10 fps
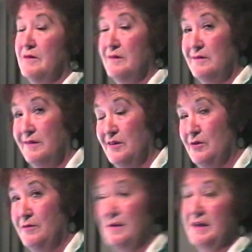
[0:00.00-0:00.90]
"Well, you
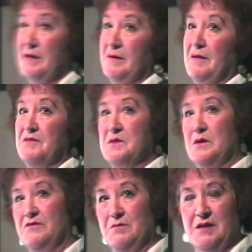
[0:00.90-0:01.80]
know, I've been coming up this
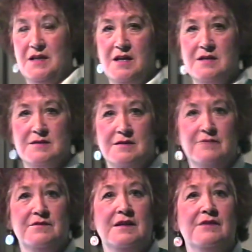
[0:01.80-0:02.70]
way for many years and
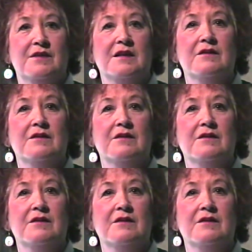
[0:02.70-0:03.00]
I've never